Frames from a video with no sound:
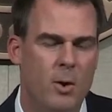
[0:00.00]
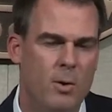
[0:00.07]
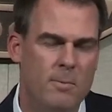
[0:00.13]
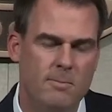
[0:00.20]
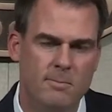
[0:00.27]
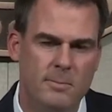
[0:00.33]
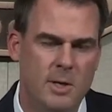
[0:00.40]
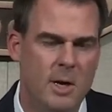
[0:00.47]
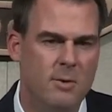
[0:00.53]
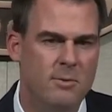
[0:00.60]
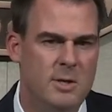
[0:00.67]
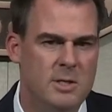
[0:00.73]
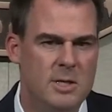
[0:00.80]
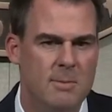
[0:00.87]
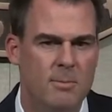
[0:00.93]
Or, you know,
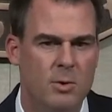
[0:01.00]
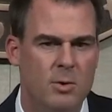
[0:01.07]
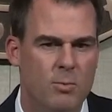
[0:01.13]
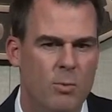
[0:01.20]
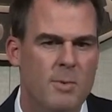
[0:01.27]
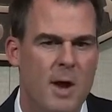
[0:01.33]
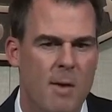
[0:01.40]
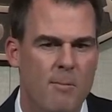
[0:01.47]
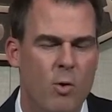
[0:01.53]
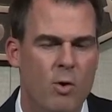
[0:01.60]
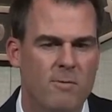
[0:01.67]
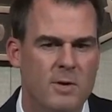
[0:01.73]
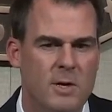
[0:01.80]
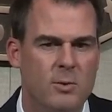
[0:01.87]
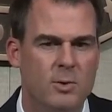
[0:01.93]
December will be our
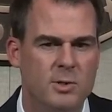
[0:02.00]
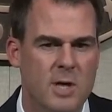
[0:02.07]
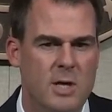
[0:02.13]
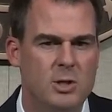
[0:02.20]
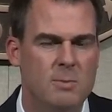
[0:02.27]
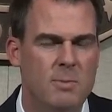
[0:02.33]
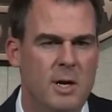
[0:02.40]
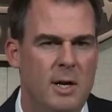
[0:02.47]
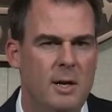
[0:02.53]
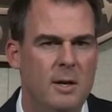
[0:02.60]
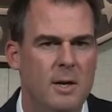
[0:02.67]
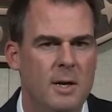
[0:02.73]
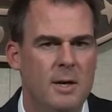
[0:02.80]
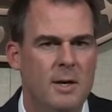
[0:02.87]
Board of Equalization meeting.